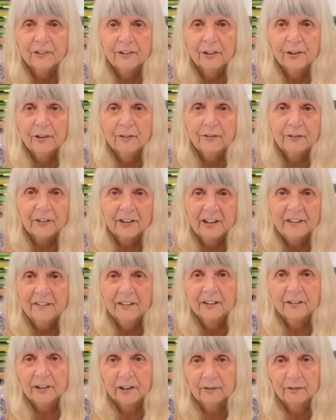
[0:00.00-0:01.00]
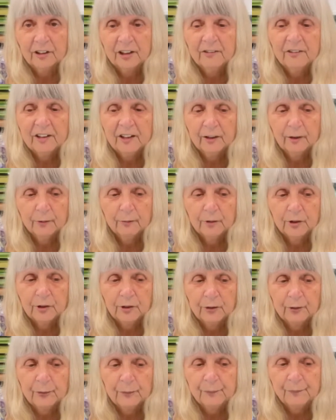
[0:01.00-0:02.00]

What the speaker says: the friend that I'm giving them to.